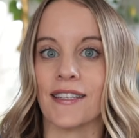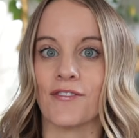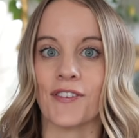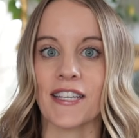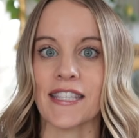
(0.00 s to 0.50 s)

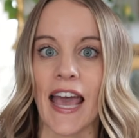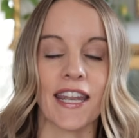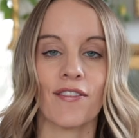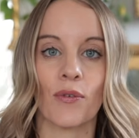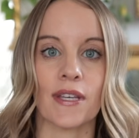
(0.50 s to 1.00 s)
fix
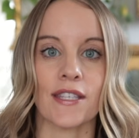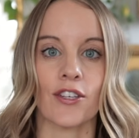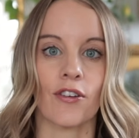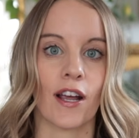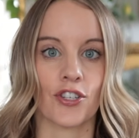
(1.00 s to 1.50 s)
any of the ways
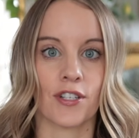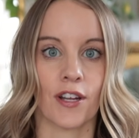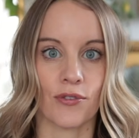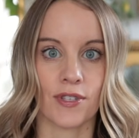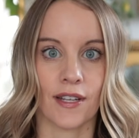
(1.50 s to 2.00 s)
that you're actually
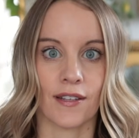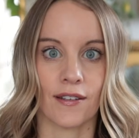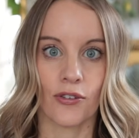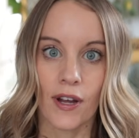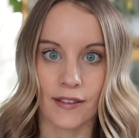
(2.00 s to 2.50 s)
not using
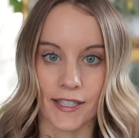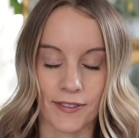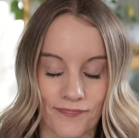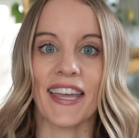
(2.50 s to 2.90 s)
it correctly.